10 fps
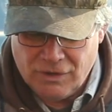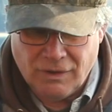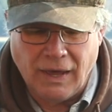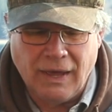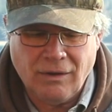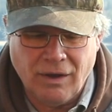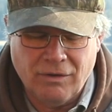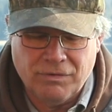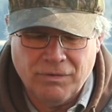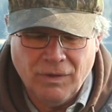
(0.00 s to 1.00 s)
that
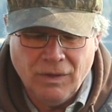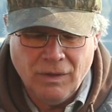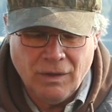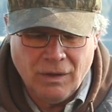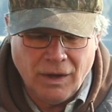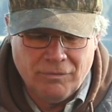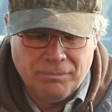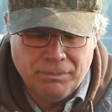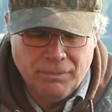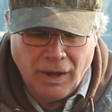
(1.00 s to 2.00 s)
I've
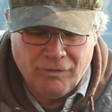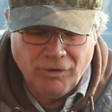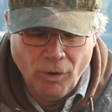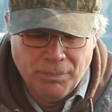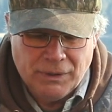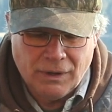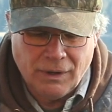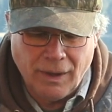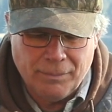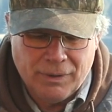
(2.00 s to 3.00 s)
opened it
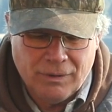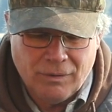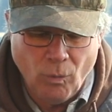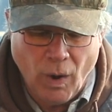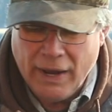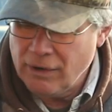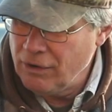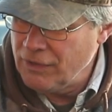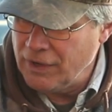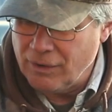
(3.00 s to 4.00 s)
up
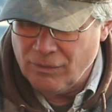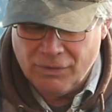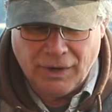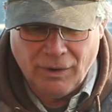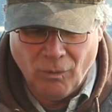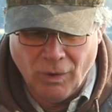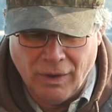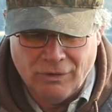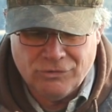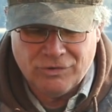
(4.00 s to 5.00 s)
wider than it
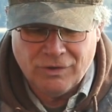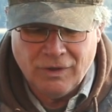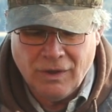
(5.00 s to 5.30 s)
was,